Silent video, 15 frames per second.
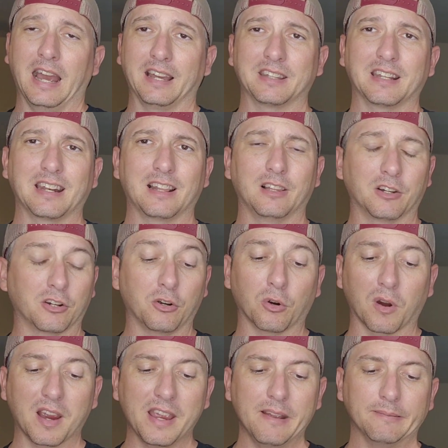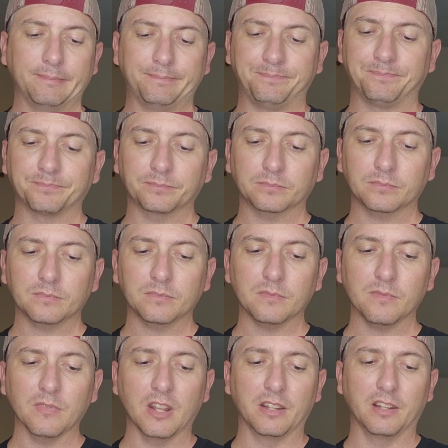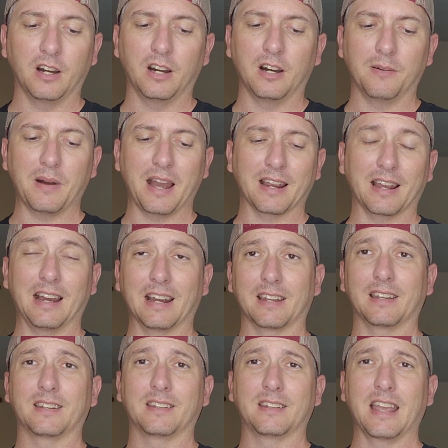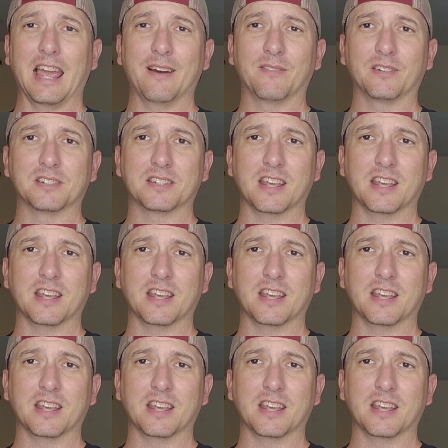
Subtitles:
I think they look great. I have a